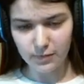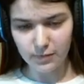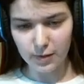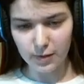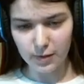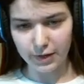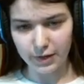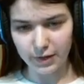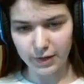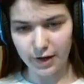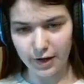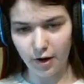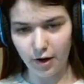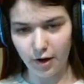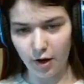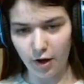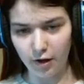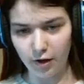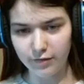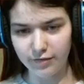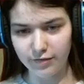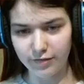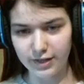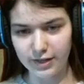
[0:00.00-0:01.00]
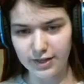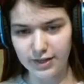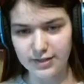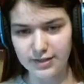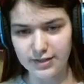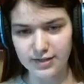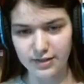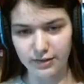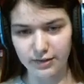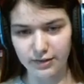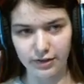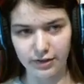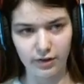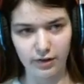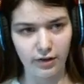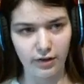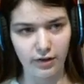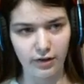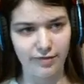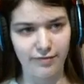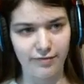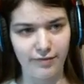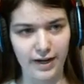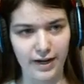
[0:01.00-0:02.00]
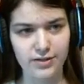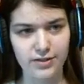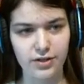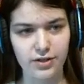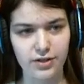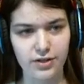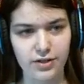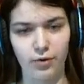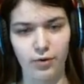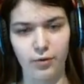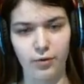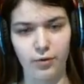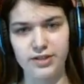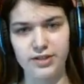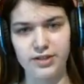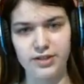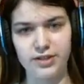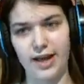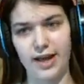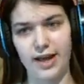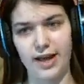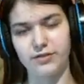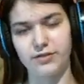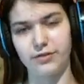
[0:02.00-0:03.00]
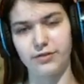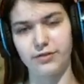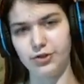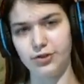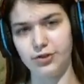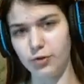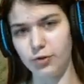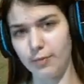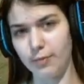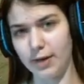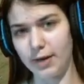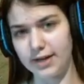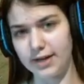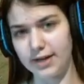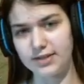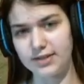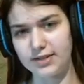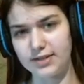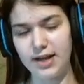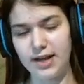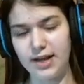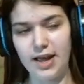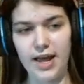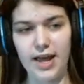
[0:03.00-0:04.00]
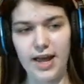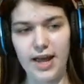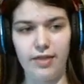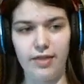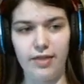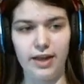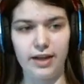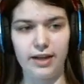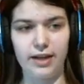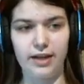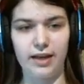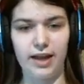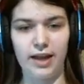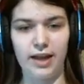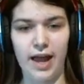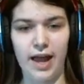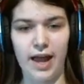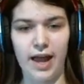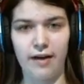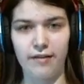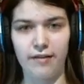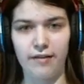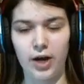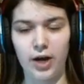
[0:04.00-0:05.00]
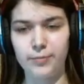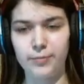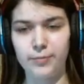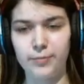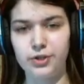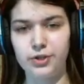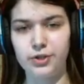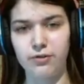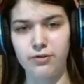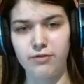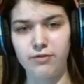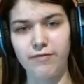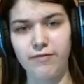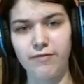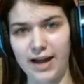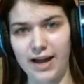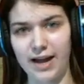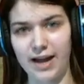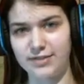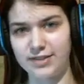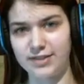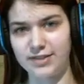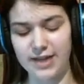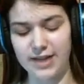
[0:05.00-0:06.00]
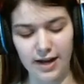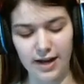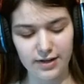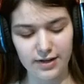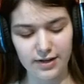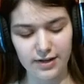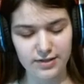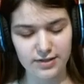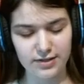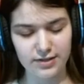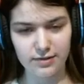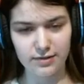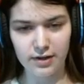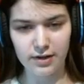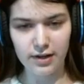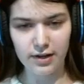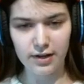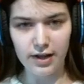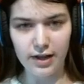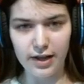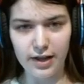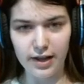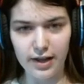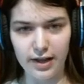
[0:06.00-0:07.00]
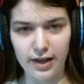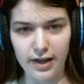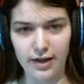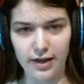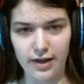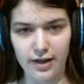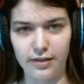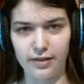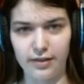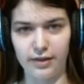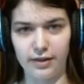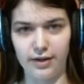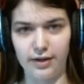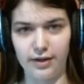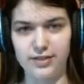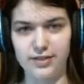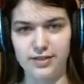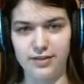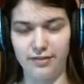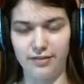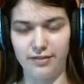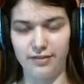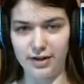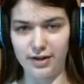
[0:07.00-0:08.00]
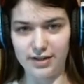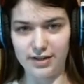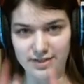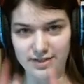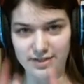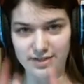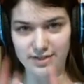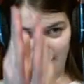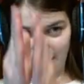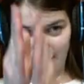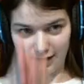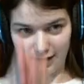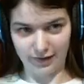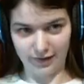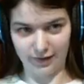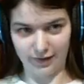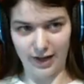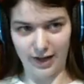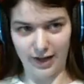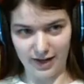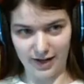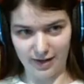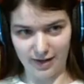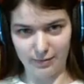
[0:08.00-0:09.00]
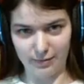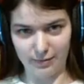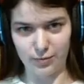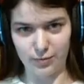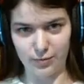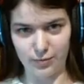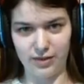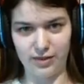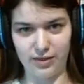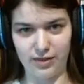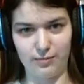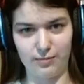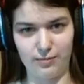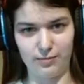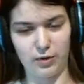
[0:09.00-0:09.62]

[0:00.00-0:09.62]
But yeah, all of these little effects are going to last for 2 minutes, and they can have up to 5 stacks, and there's a very solid line in between them.